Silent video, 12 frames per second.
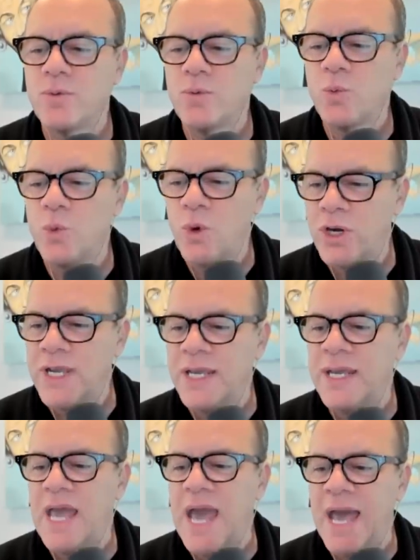
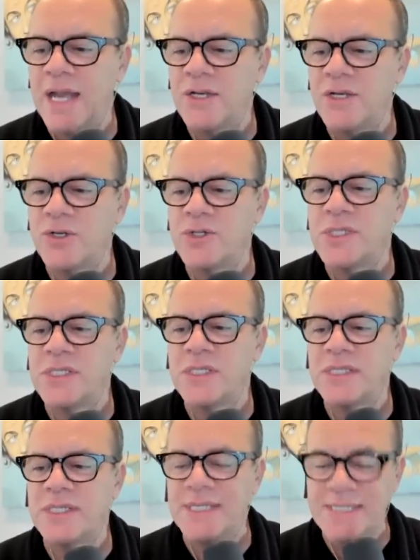working actors
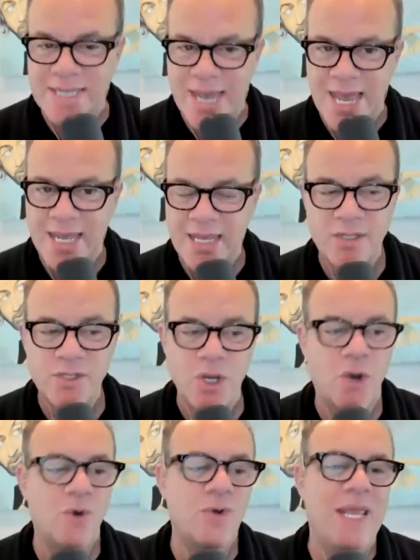today,
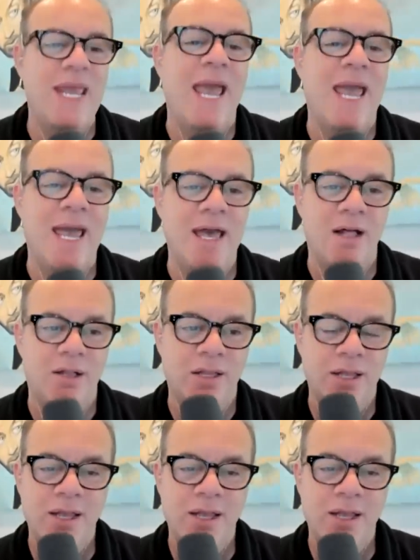Tony Hale.